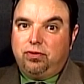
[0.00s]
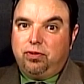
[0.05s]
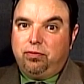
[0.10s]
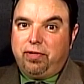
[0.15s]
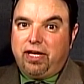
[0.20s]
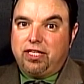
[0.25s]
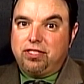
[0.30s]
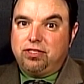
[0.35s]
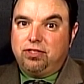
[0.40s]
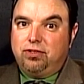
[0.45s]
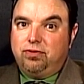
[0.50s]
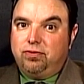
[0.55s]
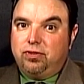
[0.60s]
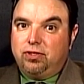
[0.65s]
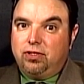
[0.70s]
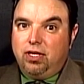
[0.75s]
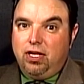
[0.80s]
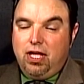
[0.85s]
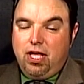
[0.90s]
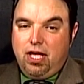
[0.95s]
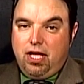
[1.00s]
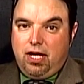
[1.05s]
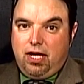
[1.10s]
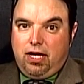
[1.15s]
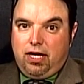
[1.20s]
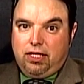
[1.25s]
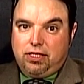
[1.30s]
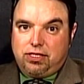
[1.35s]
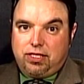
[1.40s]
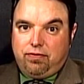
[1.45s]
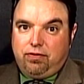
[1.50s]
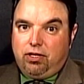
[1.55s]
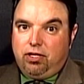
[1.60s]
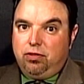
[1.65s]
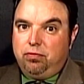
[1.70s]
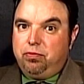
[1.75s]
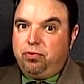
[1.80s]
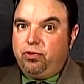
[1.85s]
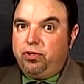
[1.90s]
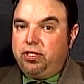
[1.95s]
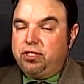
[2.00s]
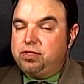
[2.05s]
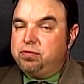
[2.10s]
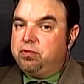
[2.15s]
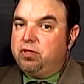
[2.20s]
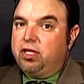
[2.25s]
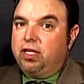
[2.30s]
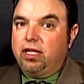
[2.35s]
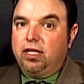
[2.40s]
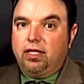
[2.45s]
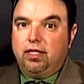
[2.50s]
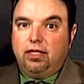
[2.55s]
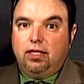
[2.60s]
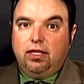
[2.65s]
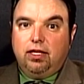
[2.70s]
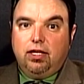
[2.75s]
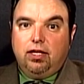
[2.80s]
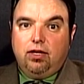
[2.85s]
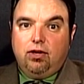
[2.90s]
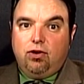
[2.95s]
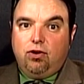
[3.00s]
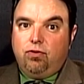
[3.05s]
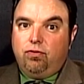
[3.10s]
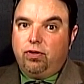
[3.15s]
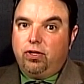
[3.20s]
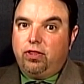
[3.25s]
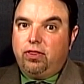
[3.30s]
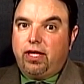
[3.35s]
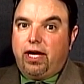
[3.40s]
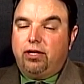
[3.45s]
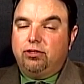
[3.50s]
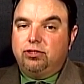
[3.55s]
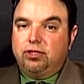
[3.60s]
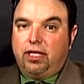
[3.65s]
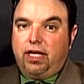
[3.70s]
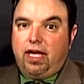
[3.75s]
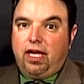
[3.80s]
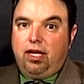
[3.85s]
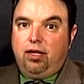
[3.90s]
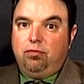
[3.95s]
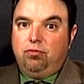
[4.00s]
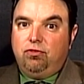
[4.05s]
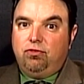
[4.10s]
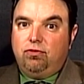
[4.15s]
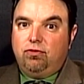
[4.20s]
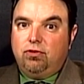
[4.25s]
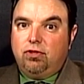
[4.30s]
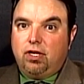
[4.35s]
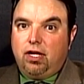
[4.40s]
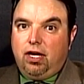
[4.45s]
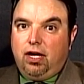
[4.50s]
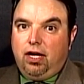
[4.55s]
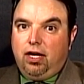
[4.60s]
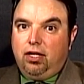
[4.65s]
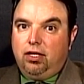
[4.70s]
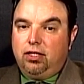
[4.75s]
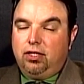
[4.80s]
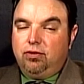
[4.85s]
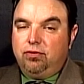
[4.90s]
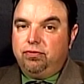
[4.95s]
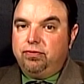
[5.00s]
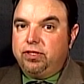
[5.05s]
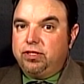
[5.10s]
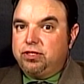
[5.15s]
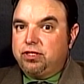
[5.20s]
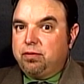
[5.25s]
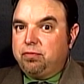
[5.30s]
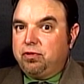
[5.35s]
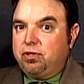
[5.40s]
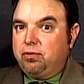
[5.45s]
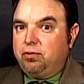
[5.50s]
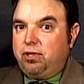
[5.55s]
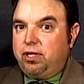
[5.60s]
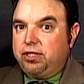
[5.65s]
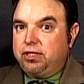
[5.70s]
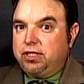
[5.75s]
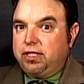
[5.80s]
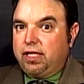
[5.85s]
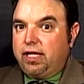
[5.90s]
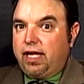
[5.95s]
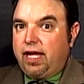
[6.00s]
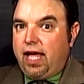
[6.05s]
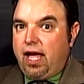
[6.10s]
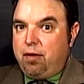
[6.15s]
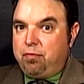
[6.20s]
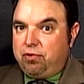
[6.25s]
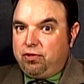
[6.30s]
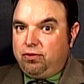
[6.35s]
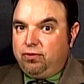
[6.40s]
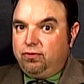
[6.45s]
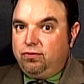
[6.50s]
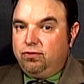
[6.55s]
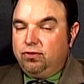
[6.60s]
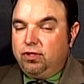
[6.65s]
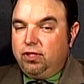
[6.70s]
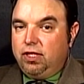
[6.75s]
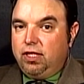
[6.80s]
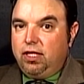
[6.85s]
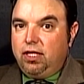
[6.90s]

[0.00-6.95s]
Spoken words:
Amassing over 700 points, playing in over 1,000 games. Finished up with the Washington Capitals.